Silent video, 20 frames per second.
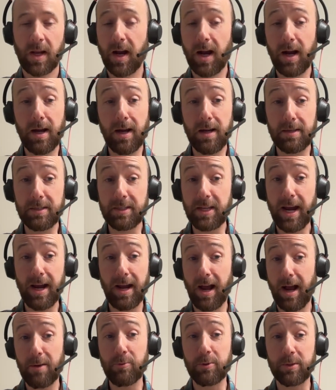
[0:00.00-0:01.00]

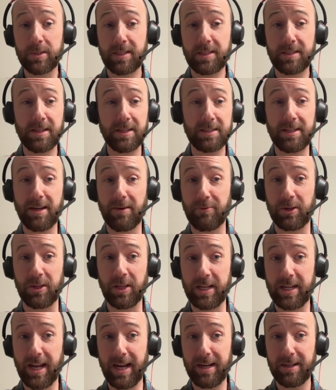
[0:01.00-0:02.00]
Yeah, I would
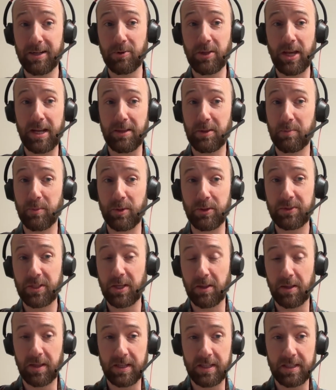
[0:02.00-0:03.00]
definitely echo that. The move
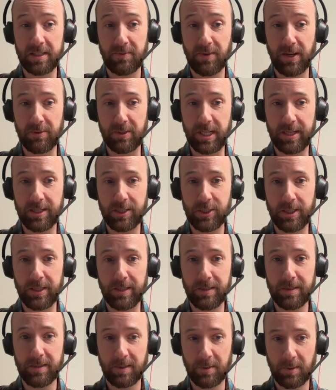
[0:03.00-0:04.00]
to the Linux
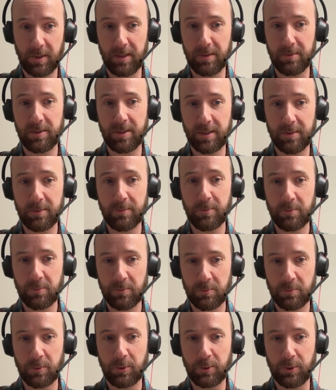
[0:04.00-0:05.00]
Foundation,
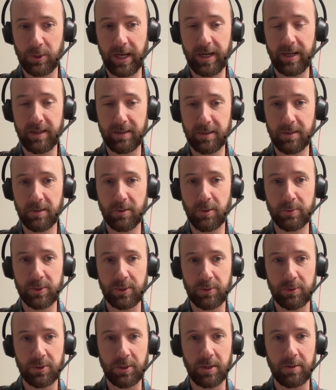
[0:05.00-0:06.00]
creating the
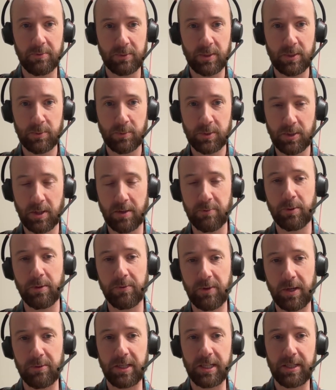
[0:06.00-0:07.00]
OpenSearch Software
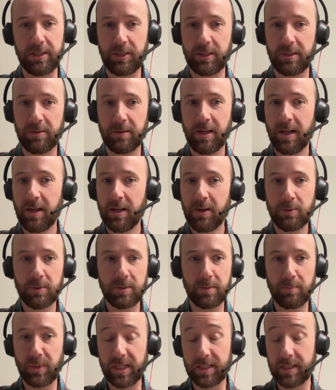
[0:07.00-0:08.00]
Foundation
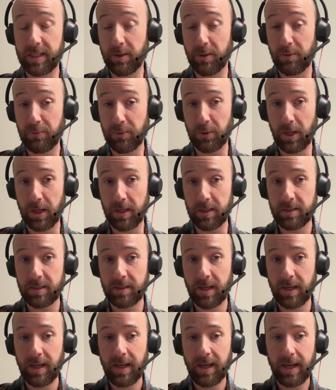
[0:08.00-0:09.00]
was a big deal for us,
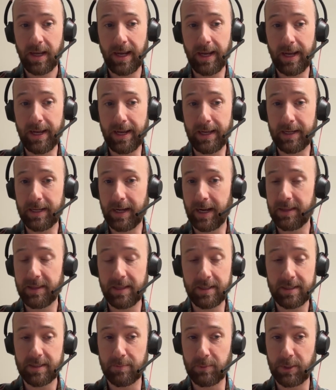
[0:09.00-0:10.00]
and I
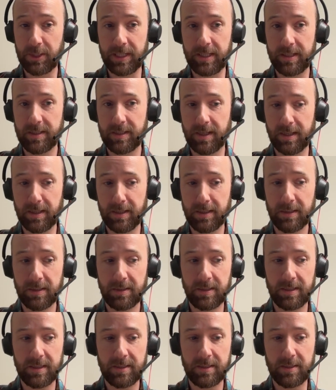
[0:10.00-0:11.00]
think some of these
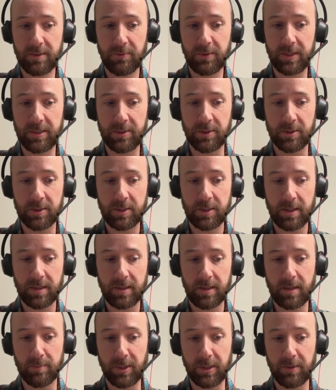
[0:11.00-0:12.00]
new features
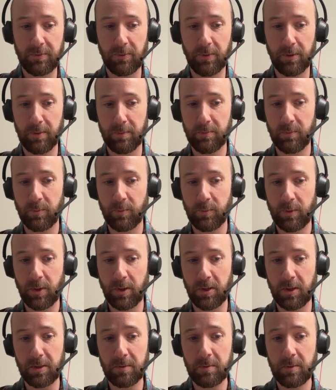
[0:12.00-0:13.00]
coming from
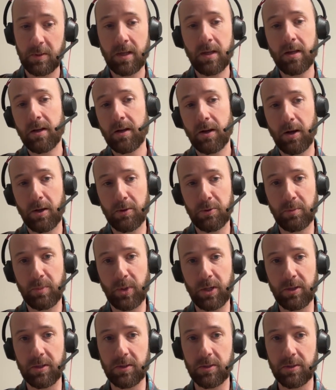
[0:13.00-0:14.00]
our other
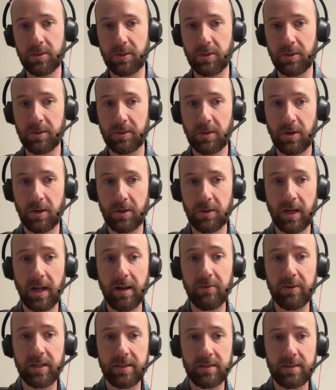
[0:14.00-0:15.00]
partners are
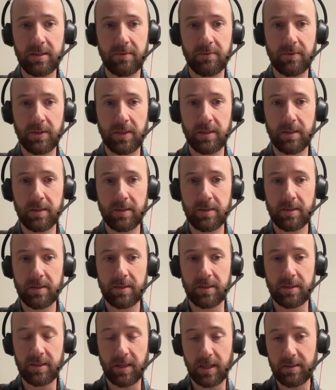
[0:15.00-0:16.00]
evidence of the
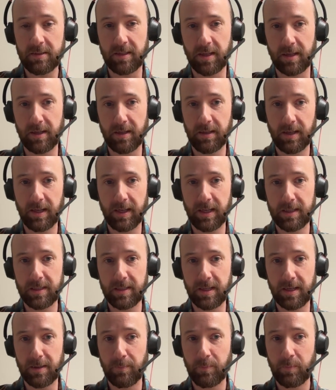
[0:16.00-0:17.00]
success there.
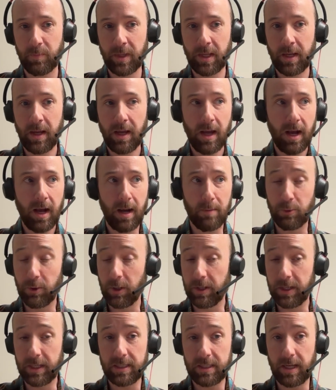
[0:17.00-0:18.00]
And I'm
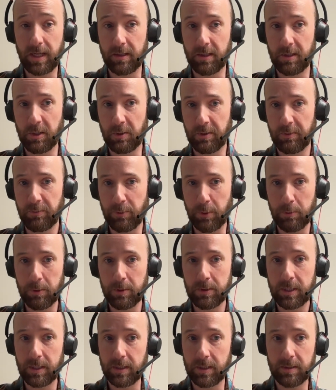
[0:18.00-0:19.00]
really excited going
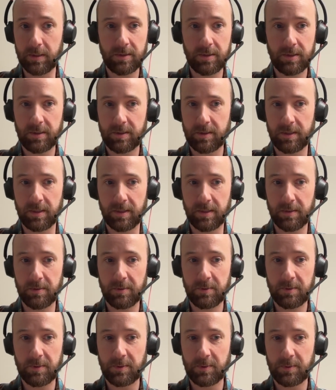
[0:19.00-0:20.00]
forward to
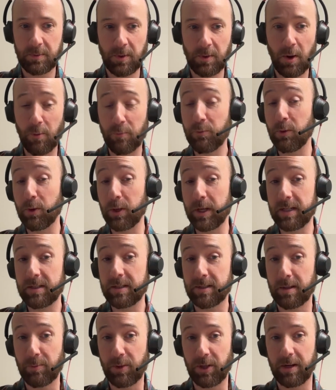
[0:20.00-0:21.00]
hopefully
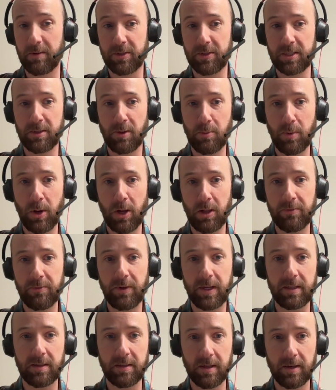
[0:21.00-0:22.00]
something of a snowball
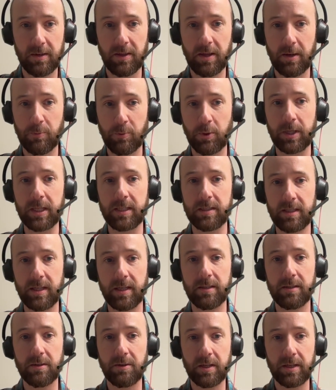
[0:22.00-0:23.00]
effect there that will
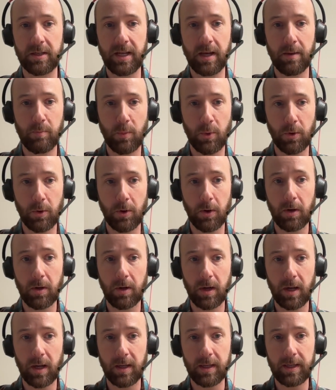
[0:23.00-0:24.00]
continue to get more
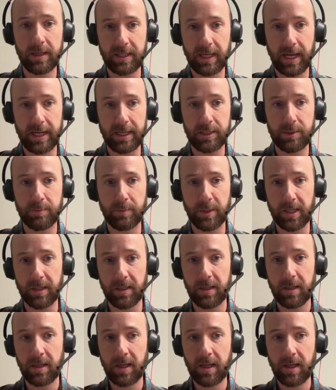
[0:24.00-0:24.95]
engagement